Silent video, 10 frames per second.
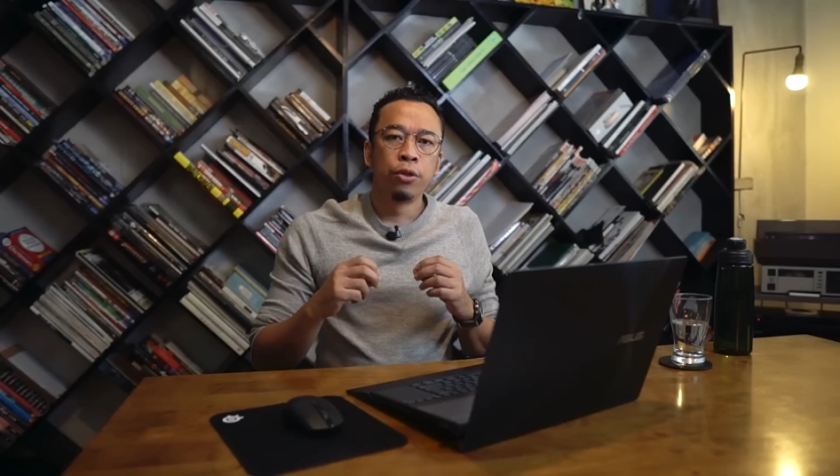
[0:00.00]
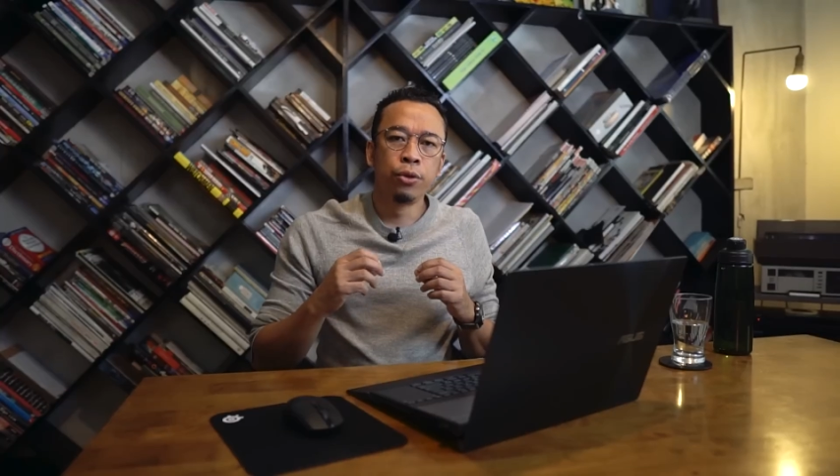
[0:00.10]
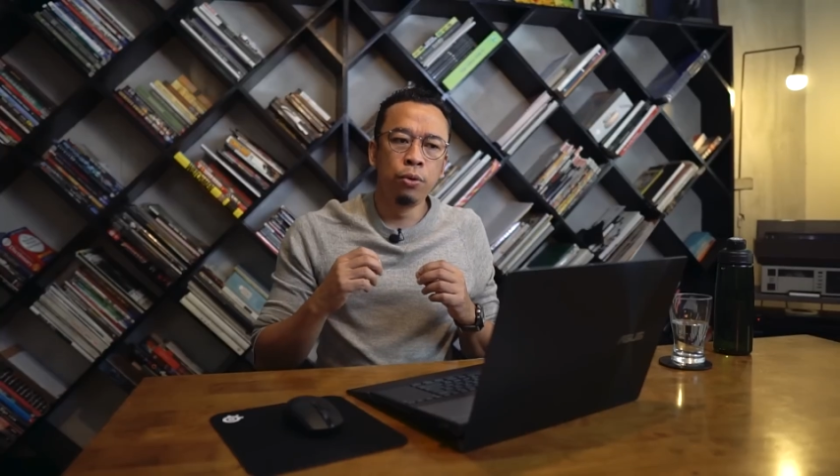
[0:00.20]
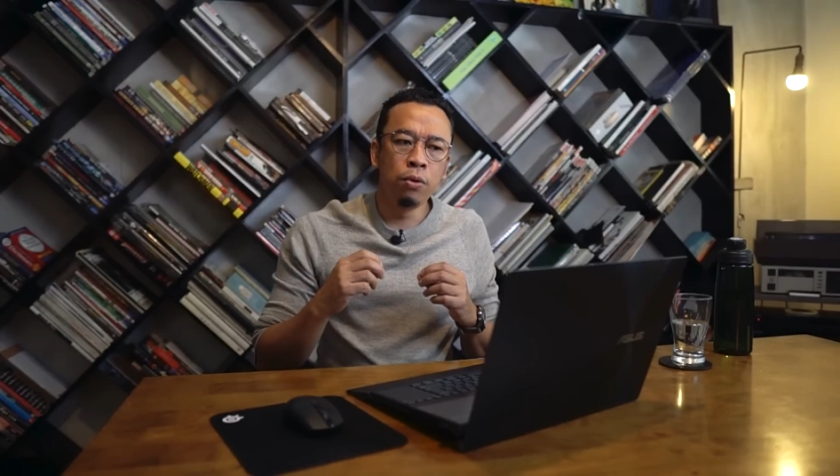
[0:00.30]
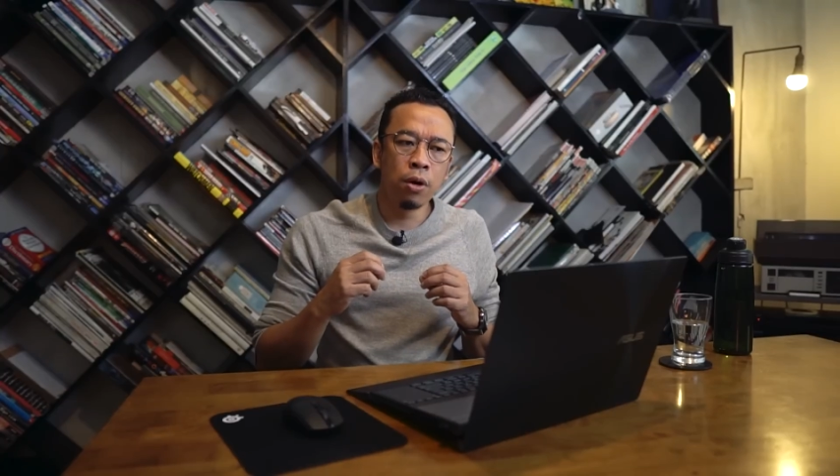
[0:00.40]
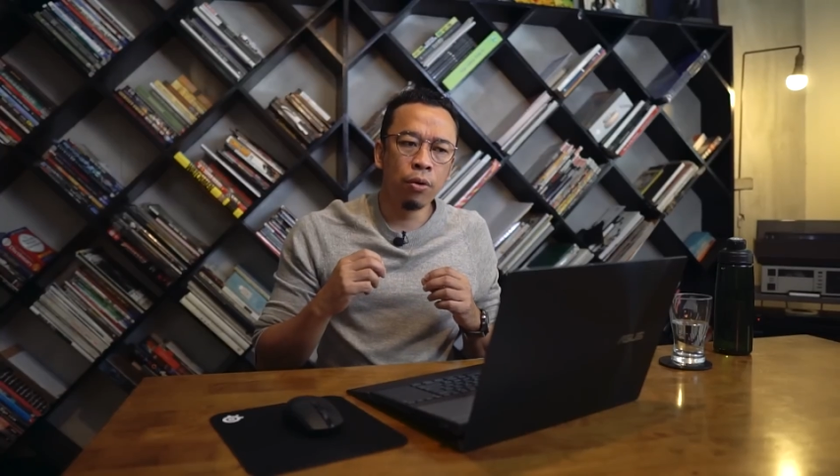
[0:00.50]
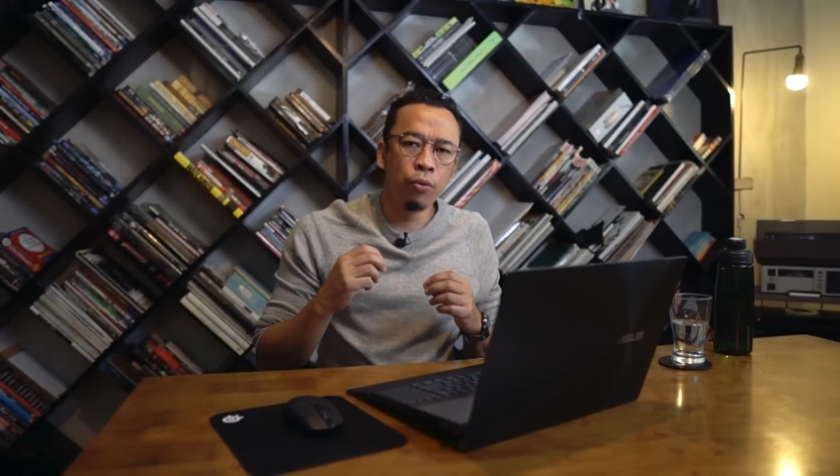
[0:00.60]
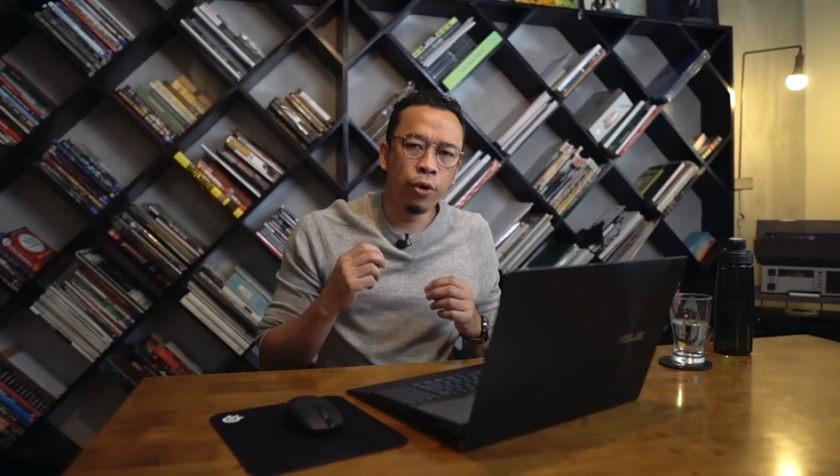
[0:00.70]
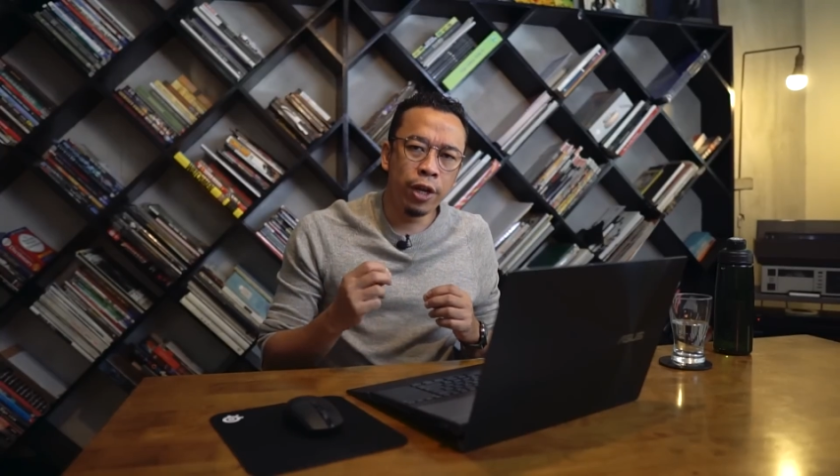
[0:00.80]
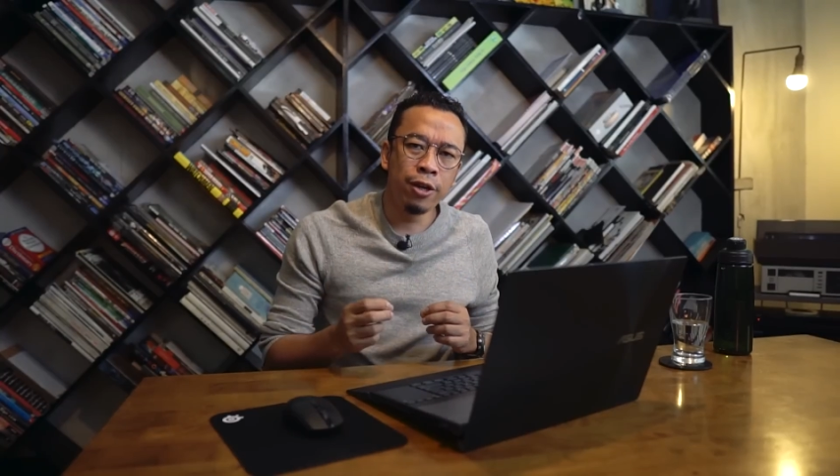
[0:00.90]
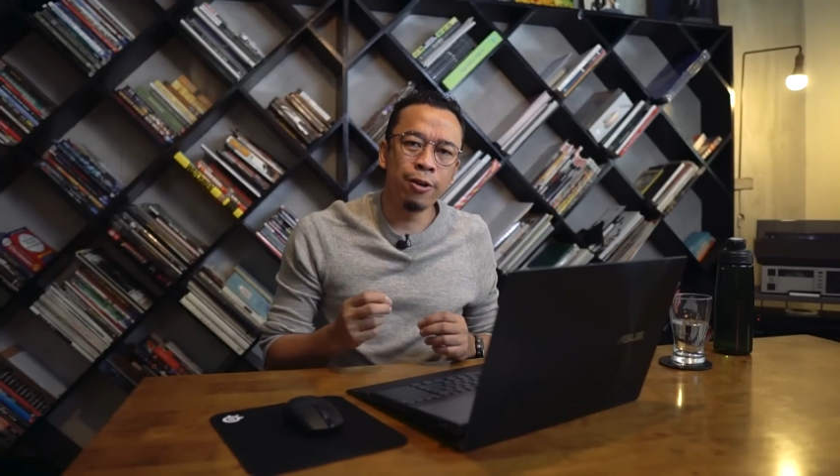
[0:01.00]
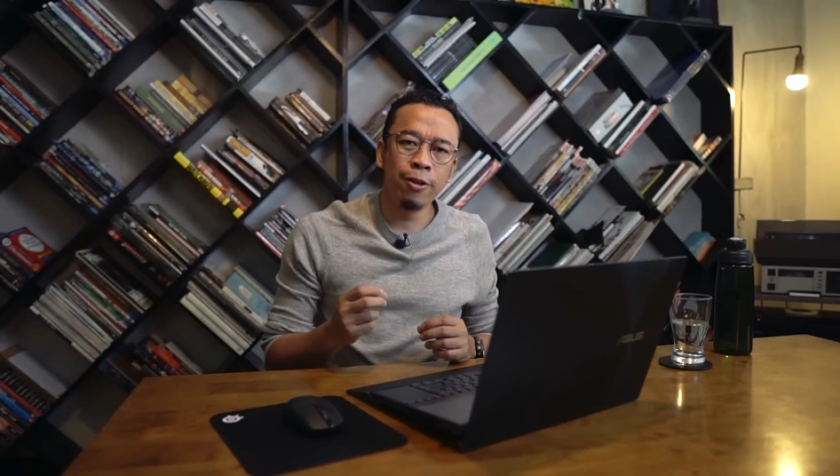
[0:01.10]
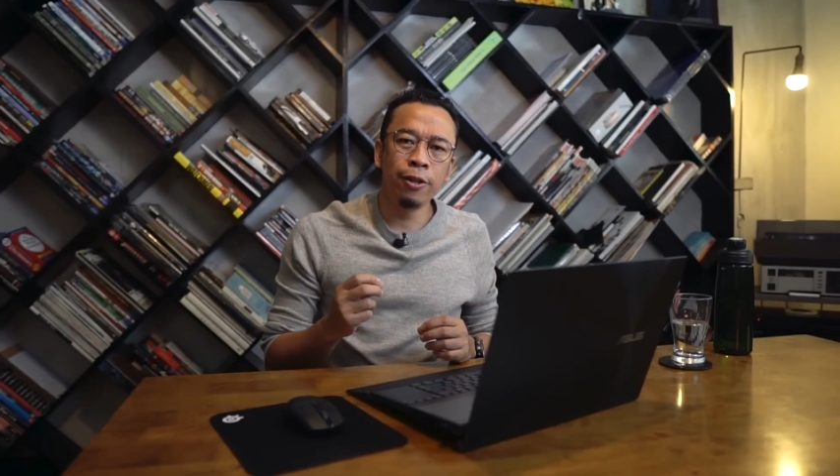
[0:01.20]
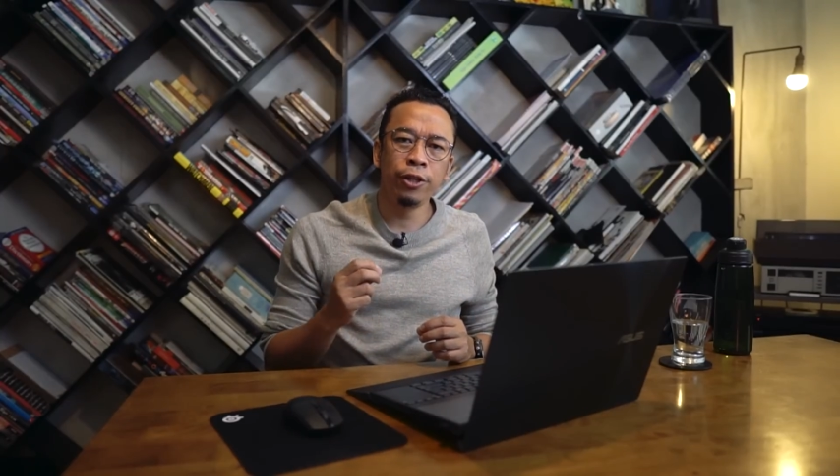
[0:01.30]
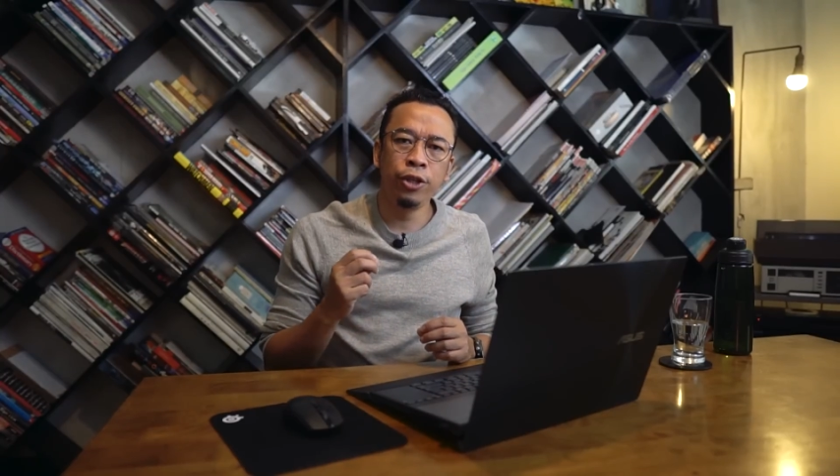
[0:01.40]
Through a
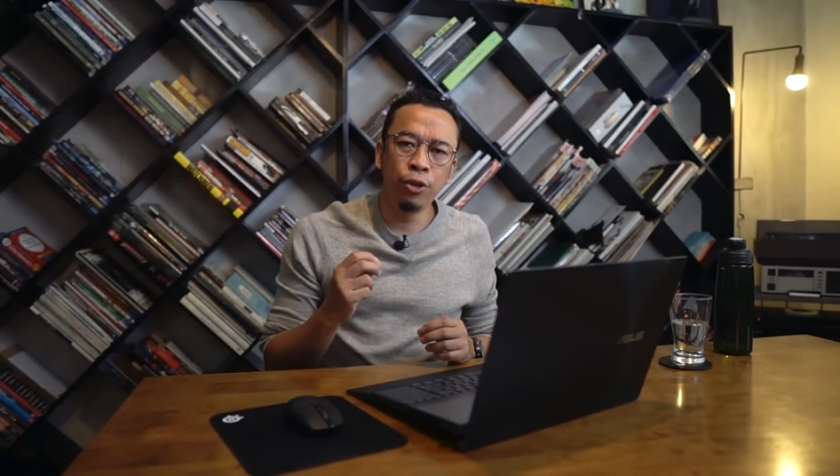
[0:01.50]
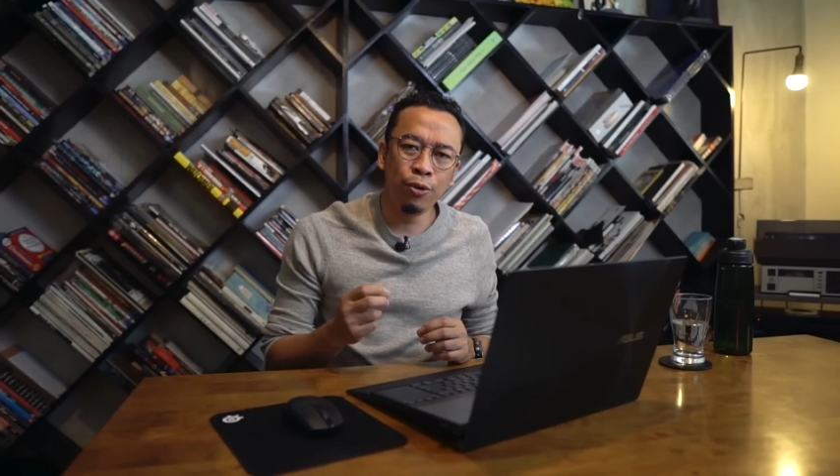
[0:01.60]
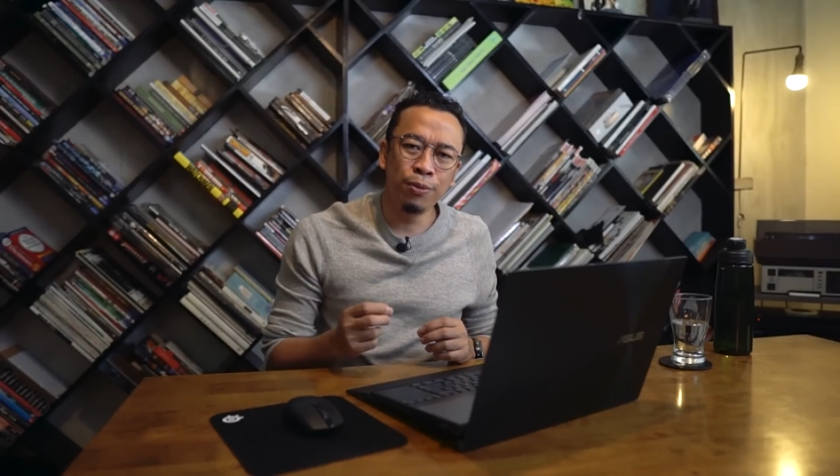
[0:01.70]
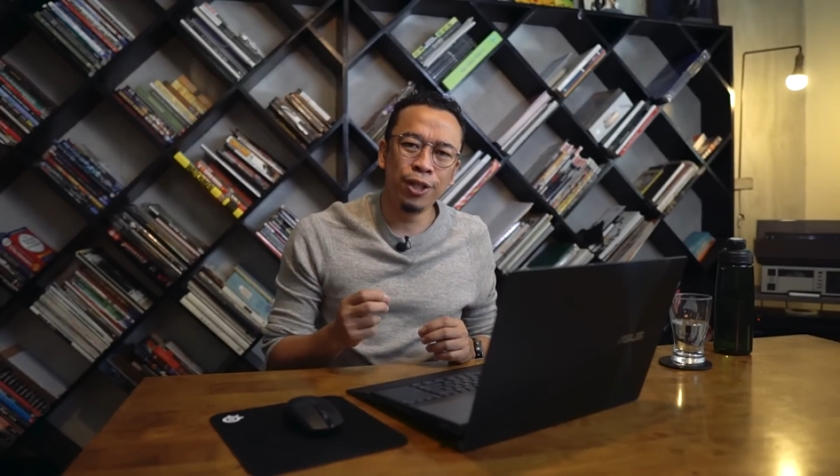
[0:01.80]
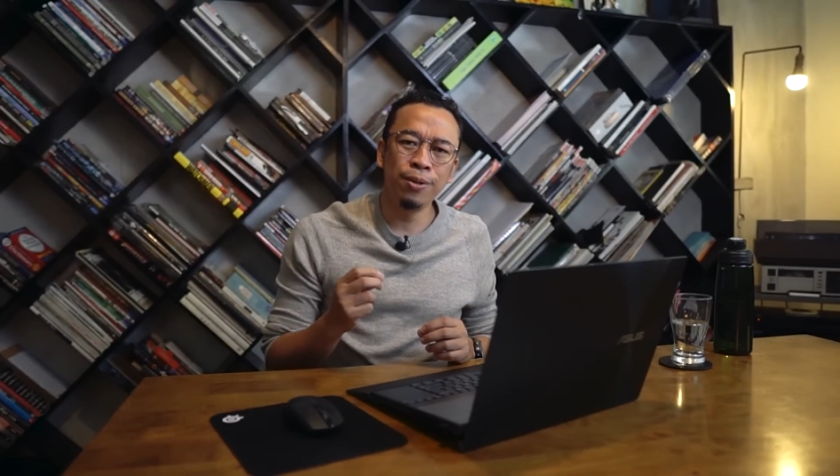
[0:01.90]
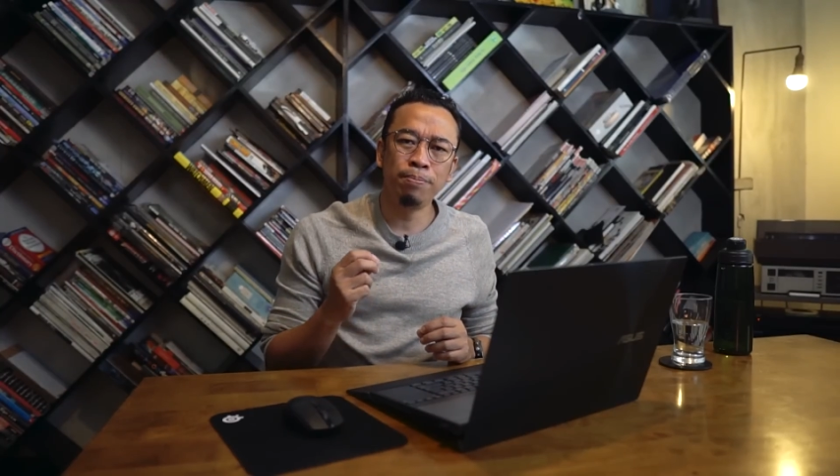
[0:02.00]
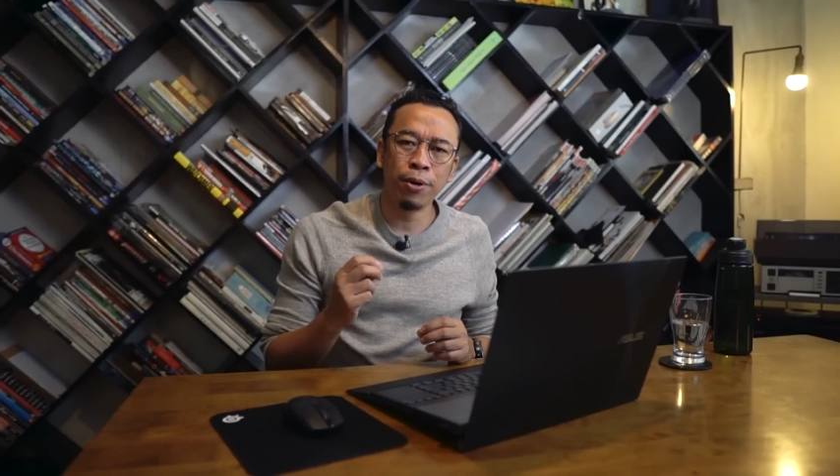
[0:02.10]
real human